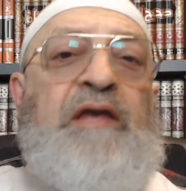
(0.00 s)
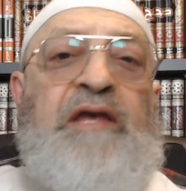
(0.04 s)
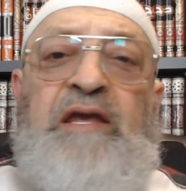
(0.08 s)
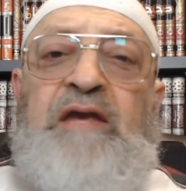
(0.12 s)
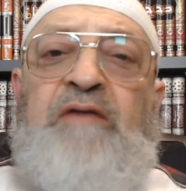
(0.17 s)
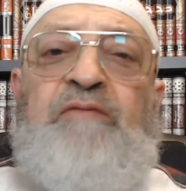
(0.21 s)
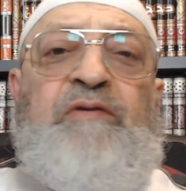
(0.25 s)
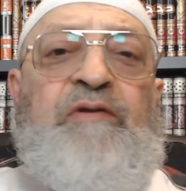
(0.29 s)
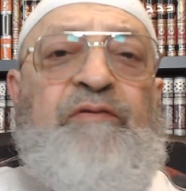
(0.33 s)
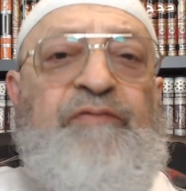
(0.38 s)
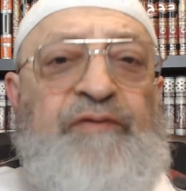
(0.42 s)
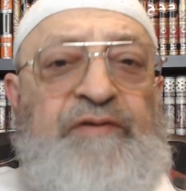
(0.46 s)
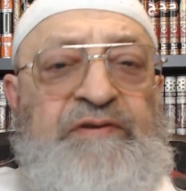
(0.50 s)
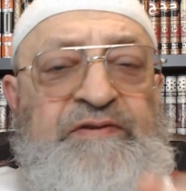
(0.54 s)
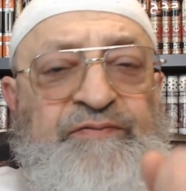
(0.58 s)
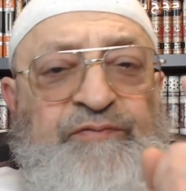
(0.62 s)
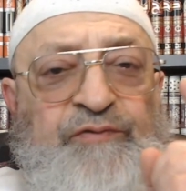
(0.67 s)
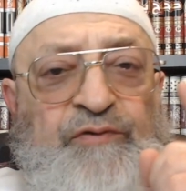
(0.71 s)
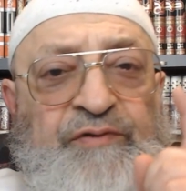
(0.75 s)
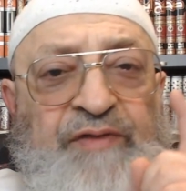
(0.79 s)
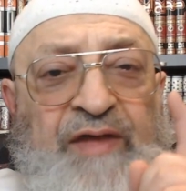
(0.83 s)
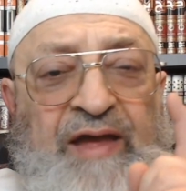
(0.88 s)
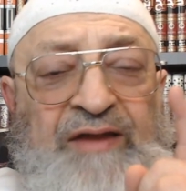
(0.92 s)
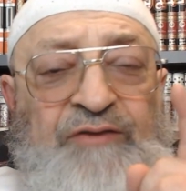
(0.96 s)
even if it's
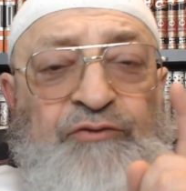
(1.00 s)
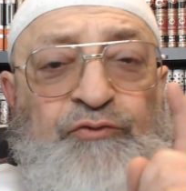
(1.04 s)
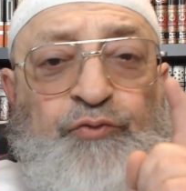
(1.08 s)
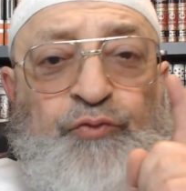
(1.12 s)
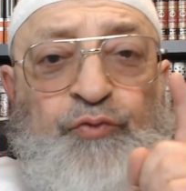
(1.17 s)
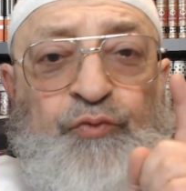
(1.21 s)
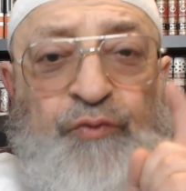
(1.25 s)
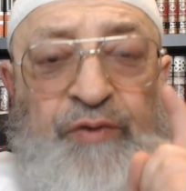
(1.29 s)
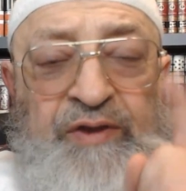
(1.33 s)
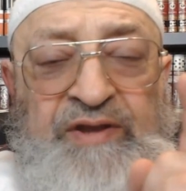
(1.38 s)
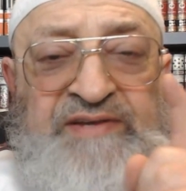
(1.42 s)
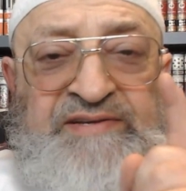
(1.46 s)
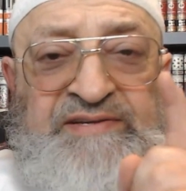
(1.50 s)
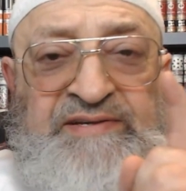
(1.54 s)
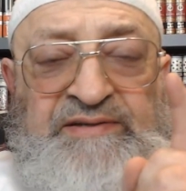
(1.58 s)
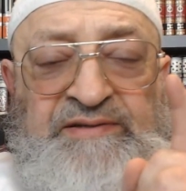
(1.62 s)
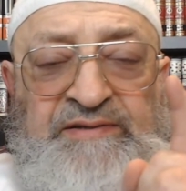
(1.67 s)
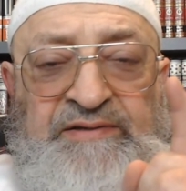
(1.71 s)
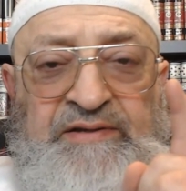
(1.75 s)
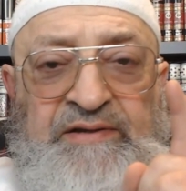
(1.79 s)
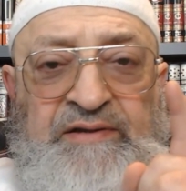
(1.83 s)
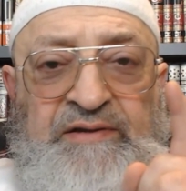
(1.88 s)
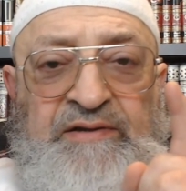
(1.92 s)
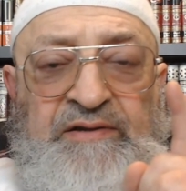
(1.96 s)
for that
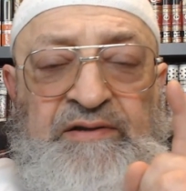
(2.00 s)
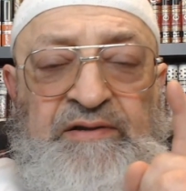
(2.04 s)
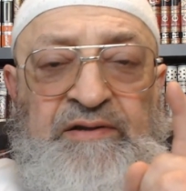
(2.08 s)
reason